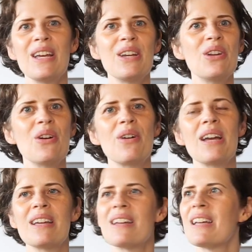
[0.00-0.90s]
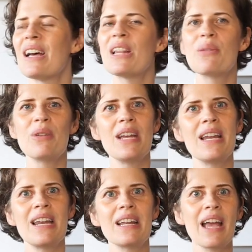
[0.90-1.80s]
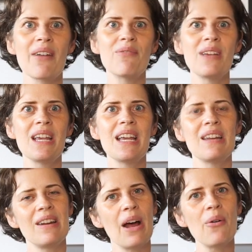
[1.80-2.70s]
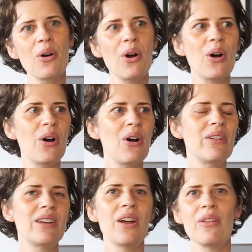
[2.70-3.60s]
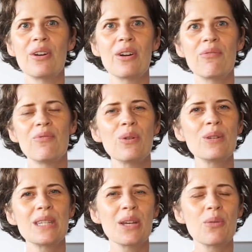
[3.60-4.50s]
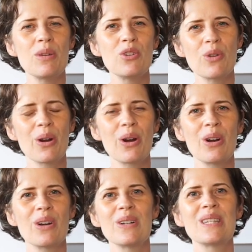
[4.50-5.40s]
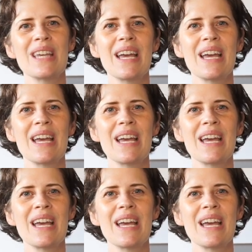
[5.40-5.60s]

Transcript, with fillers: you know, I eliminated caffeine and alcohol and other foods that could be triggers,